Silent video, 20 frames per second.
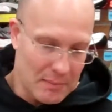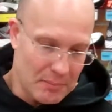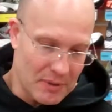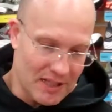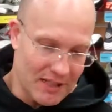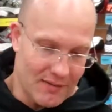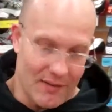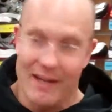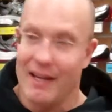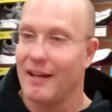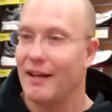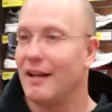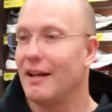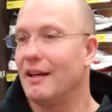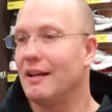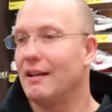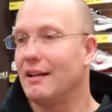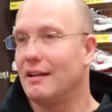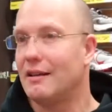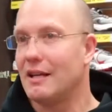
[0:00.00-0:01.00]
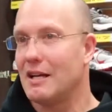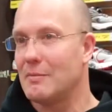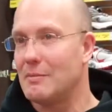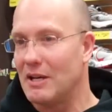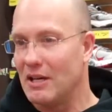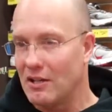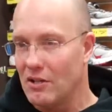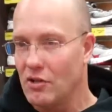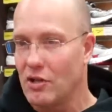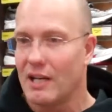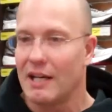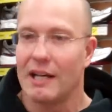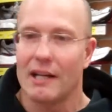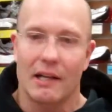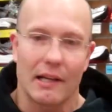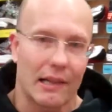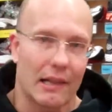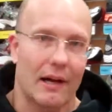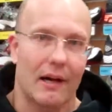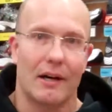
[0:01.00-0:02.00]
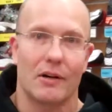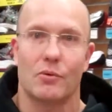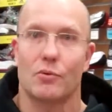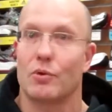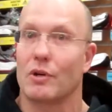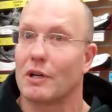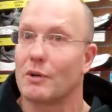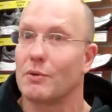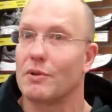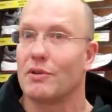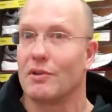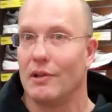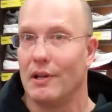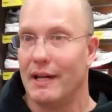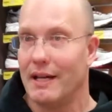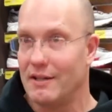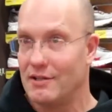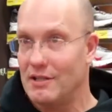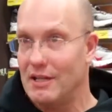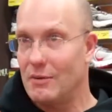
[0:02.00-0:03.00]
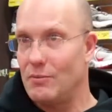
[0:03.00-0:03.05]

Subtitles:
but you think about it. You're getting a lot of work with your legs.